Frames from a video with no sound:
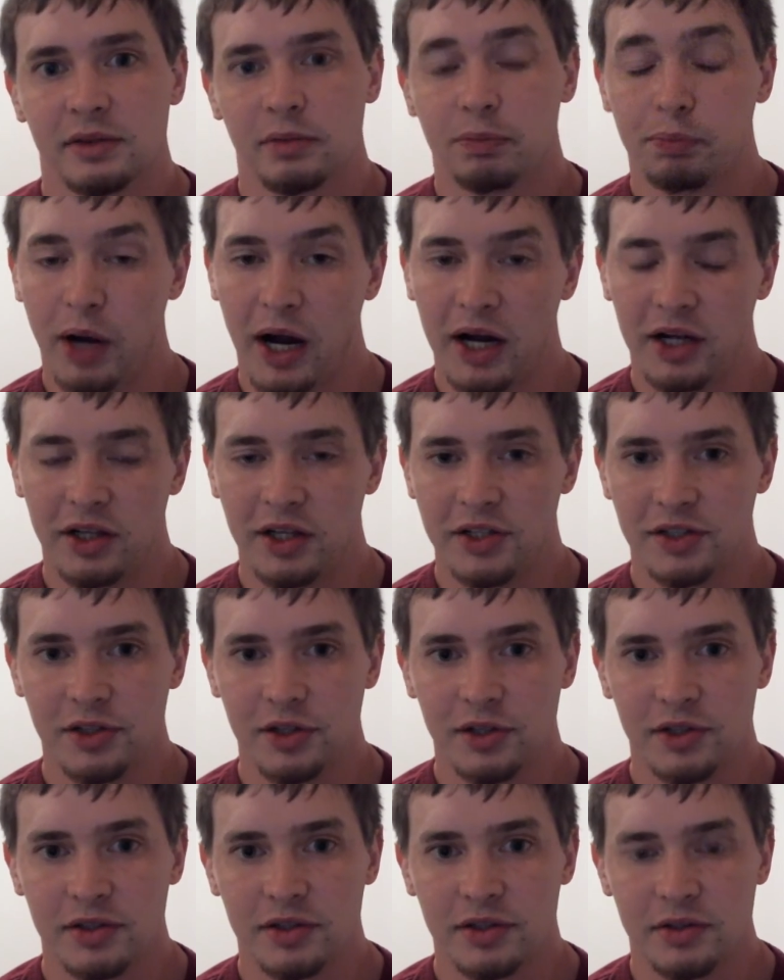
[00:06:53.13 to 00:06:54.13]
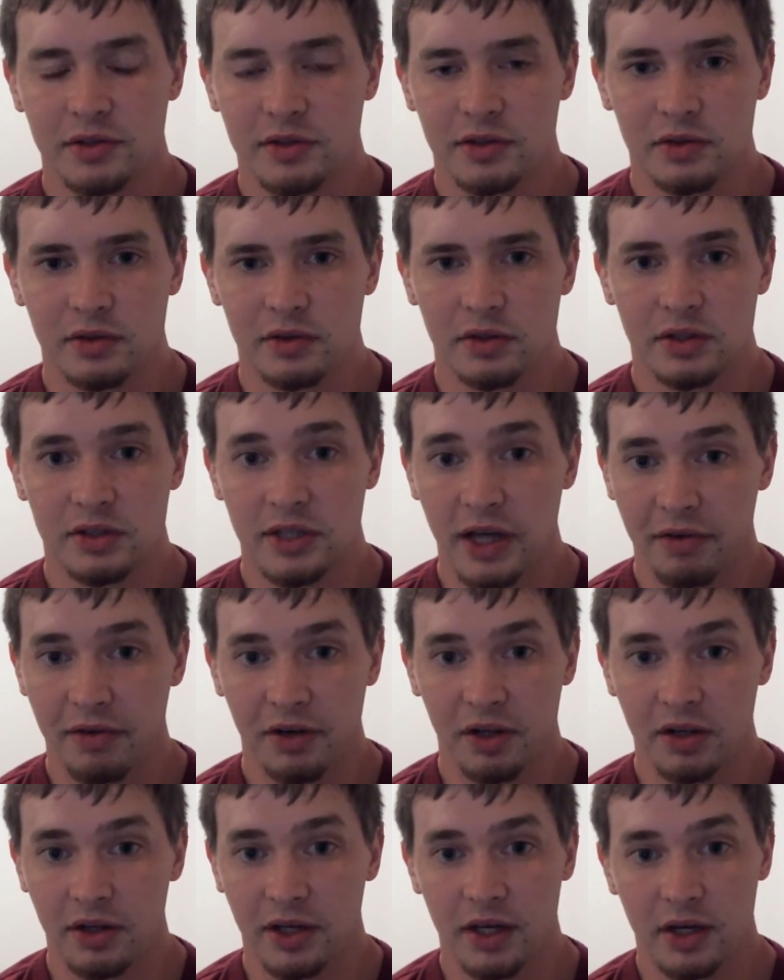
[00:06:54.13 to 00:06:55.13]
Brock Lesnar's
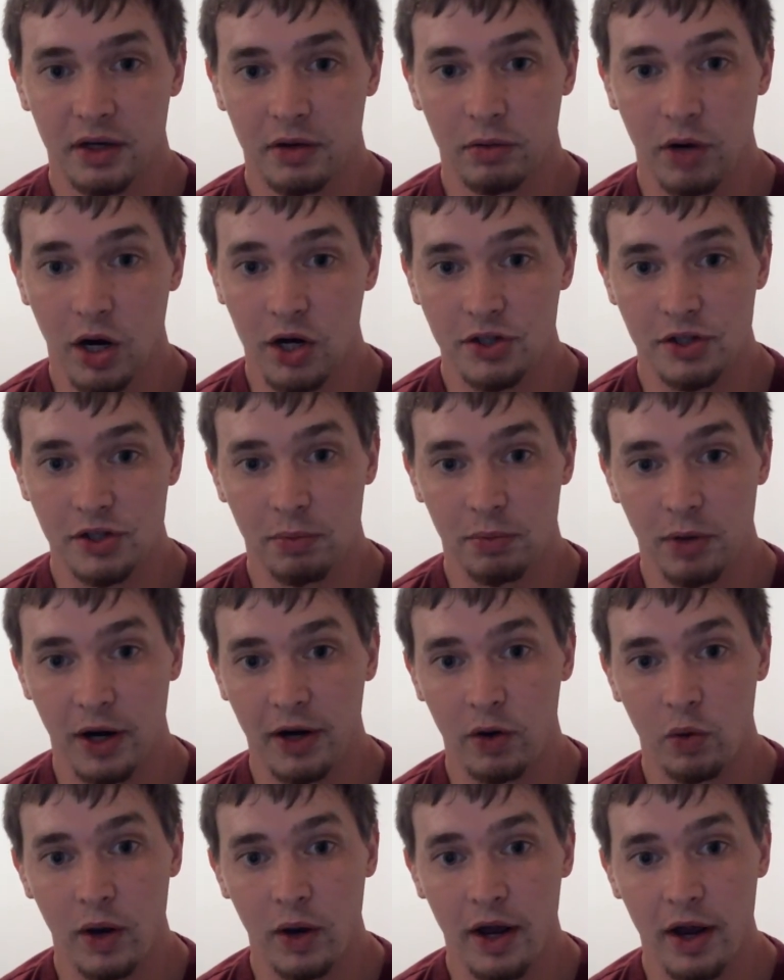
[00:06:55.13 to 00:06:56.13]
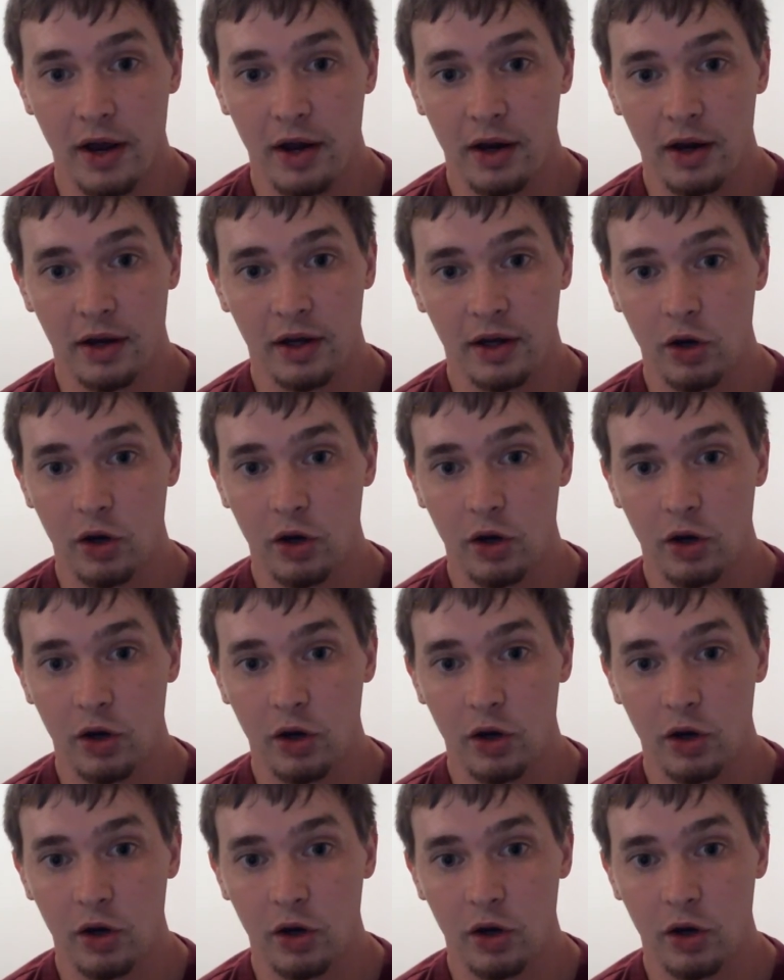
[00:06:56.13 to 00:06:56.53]
definitely going to rush him right away,